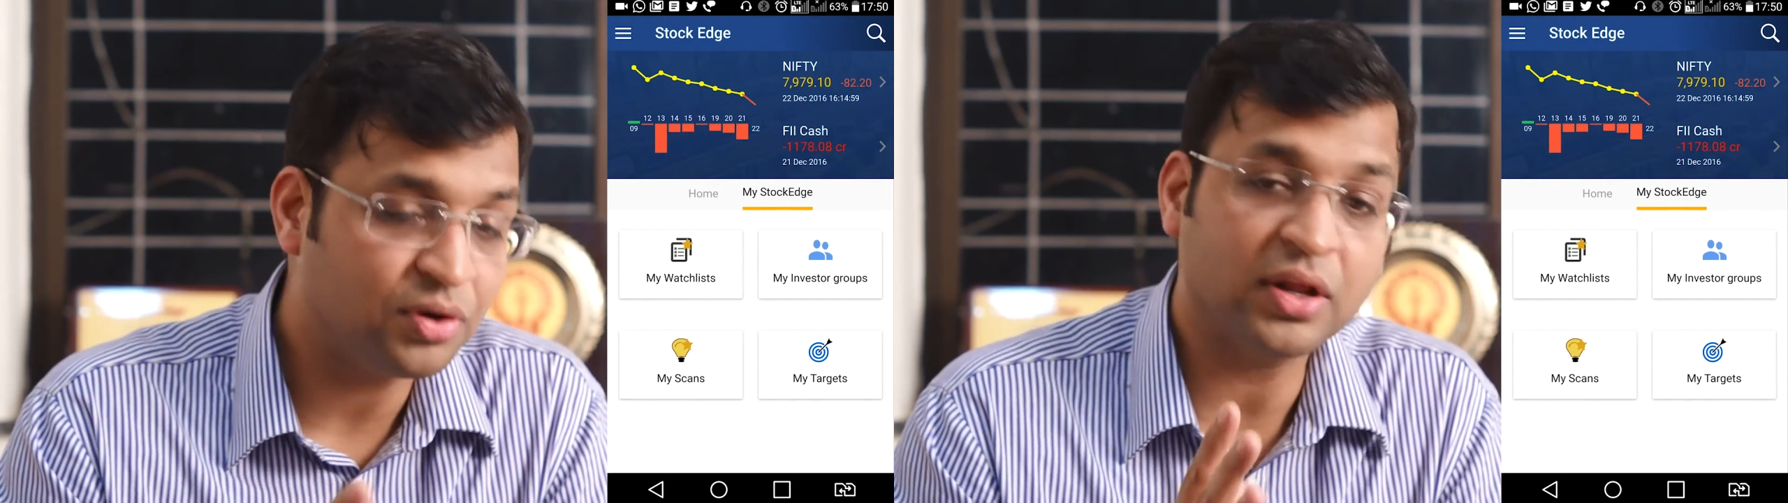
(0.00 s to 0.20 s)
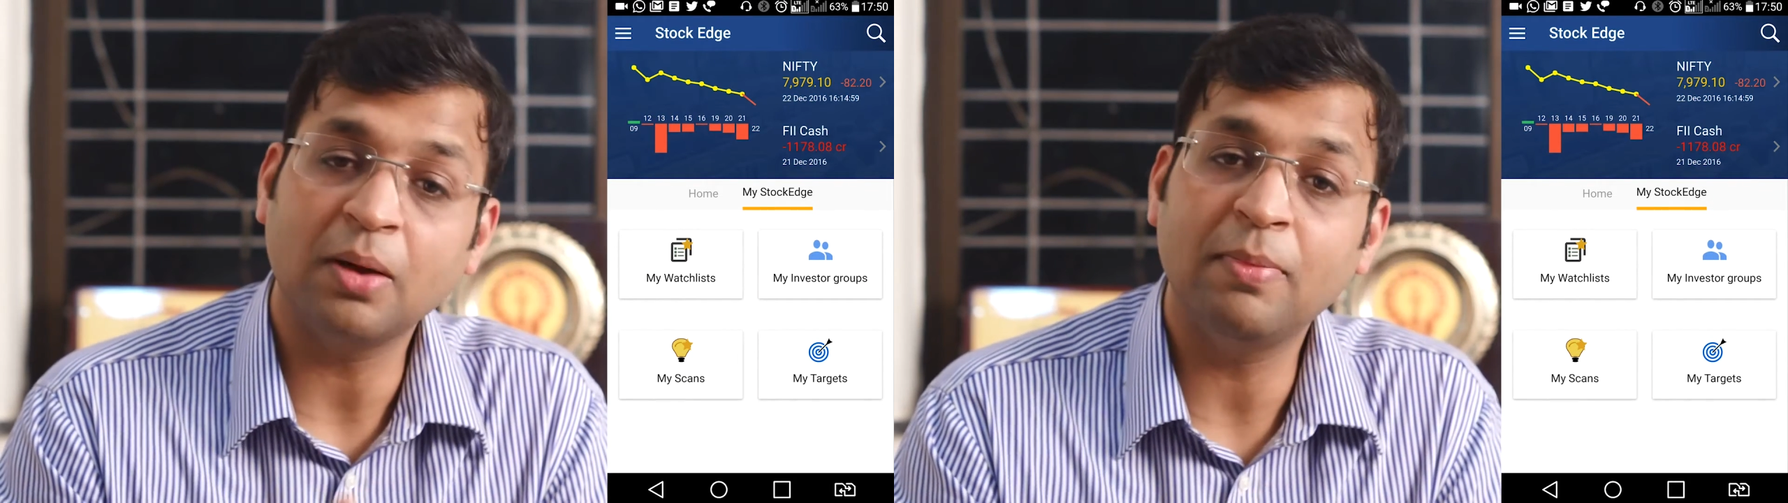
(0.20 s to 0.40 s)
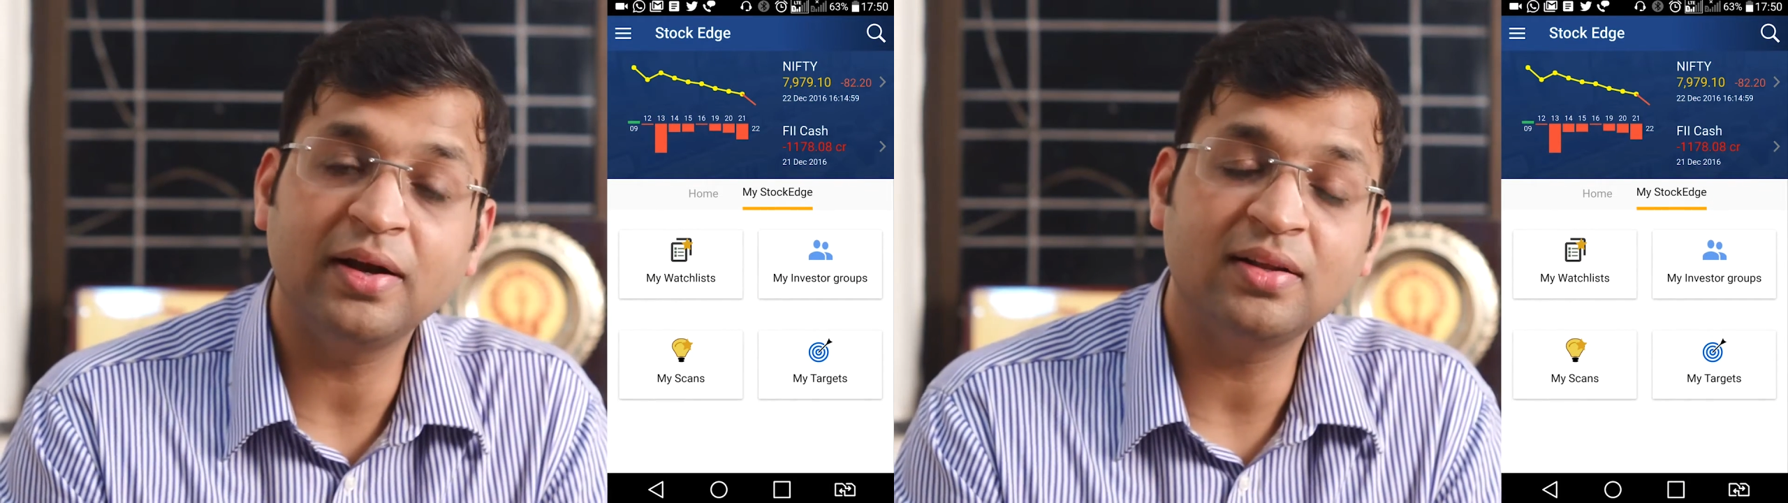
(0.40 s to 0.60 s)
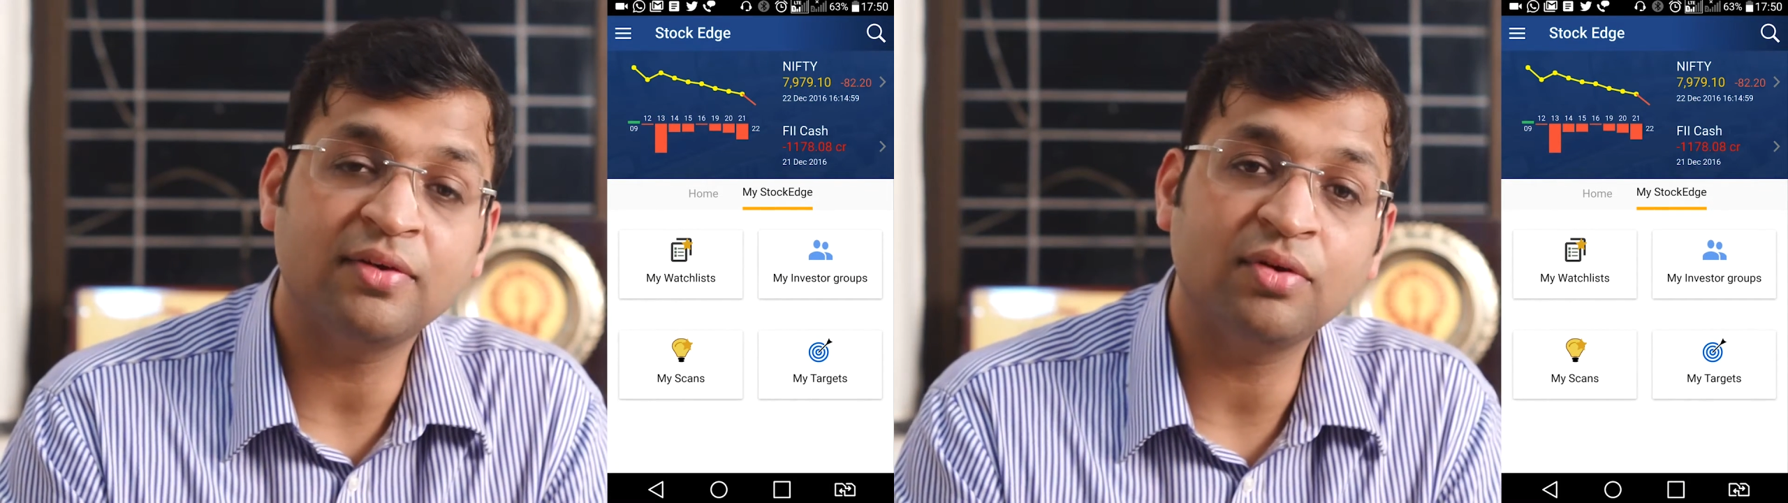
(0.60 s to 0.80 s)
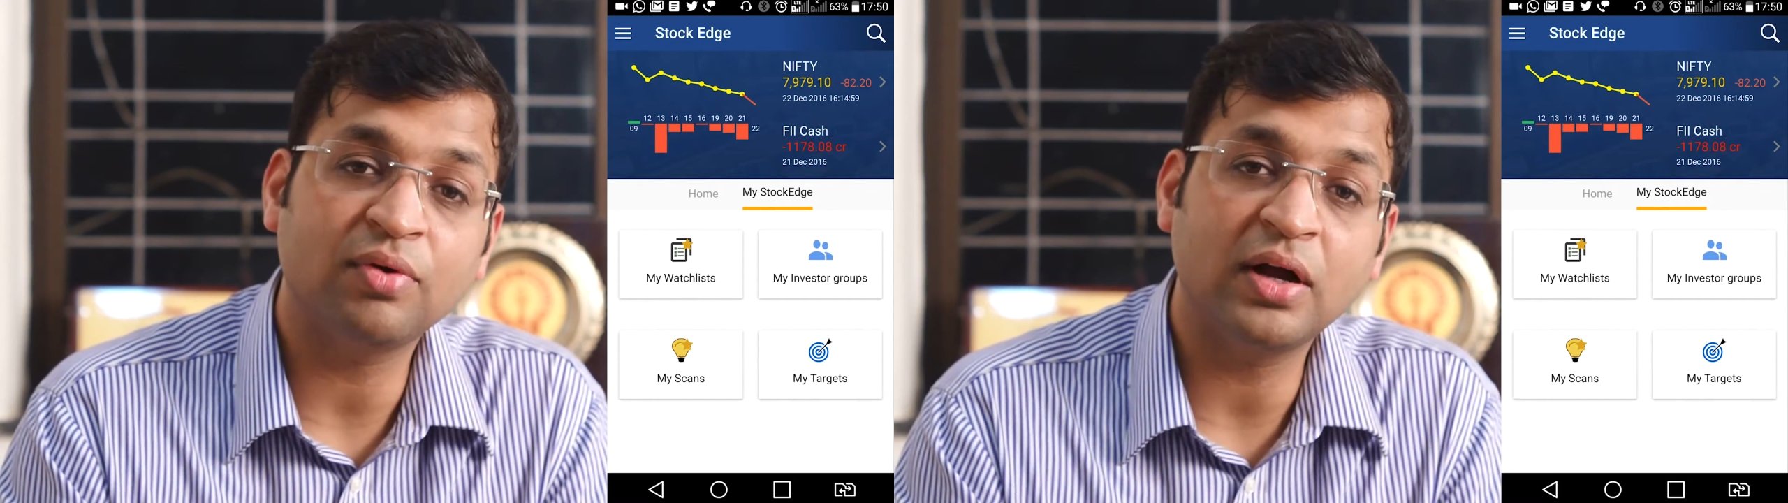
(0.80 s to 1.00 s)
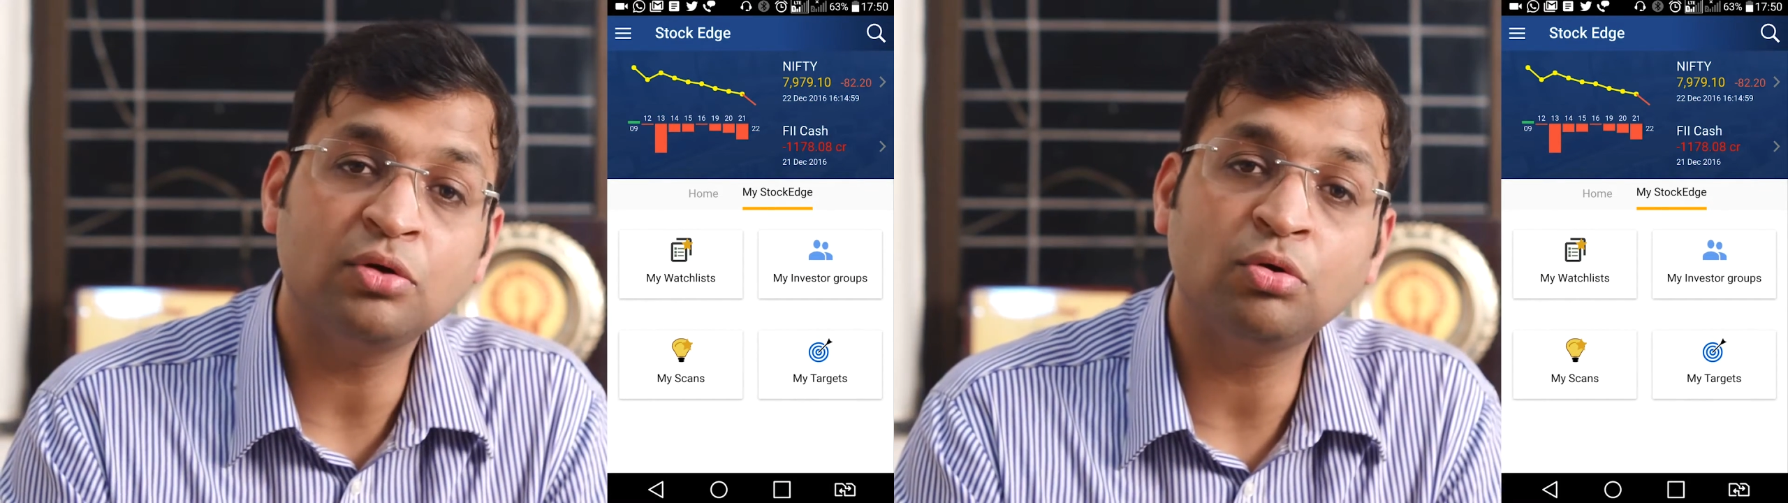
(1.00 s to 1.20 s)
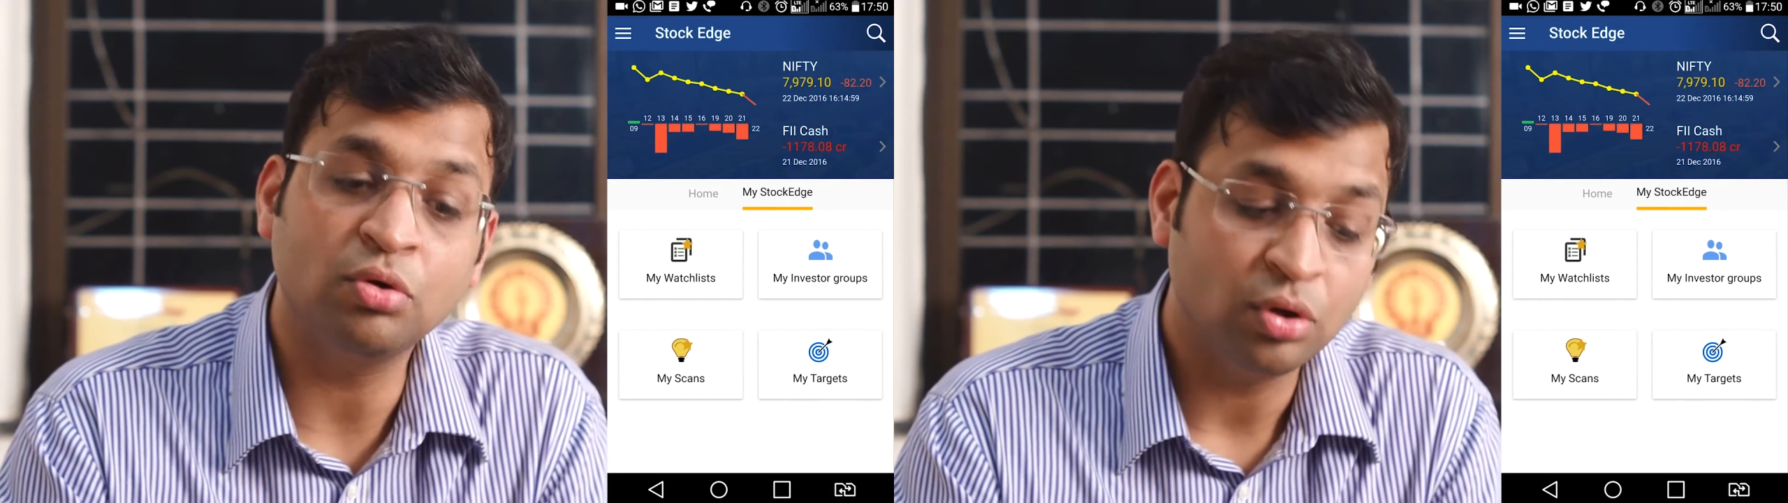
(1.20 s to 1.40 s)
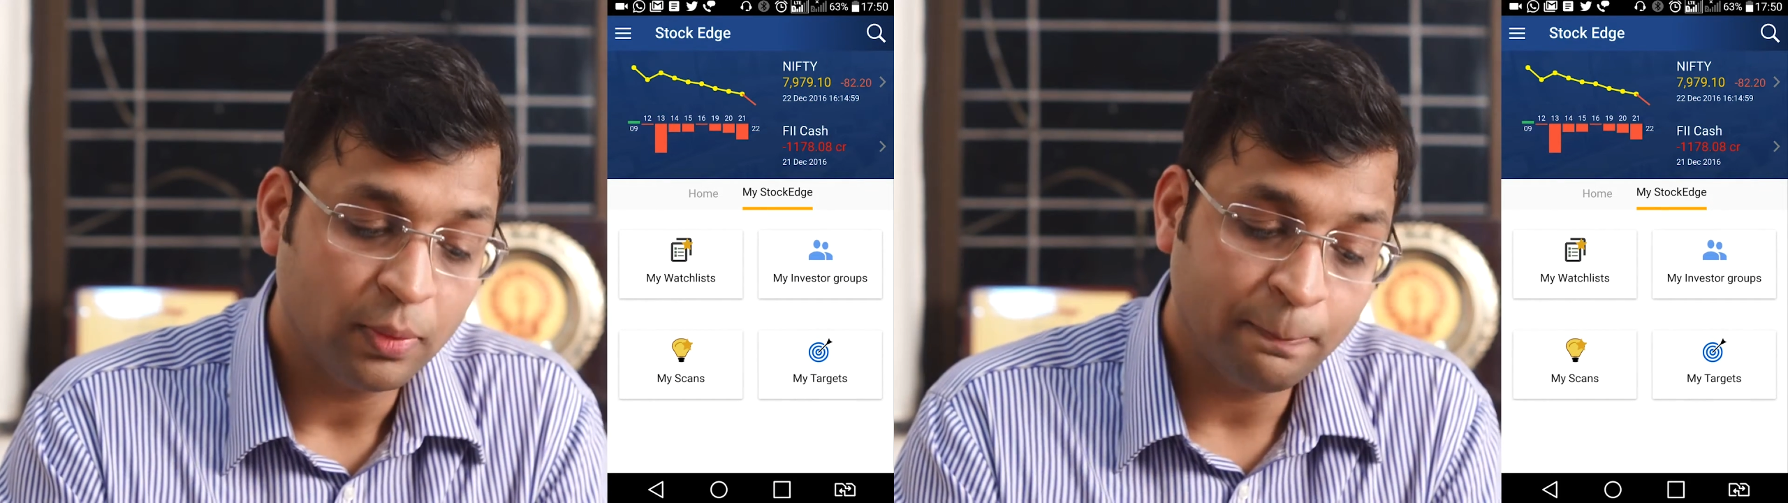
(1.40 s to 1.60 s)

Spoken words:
recommend everyone to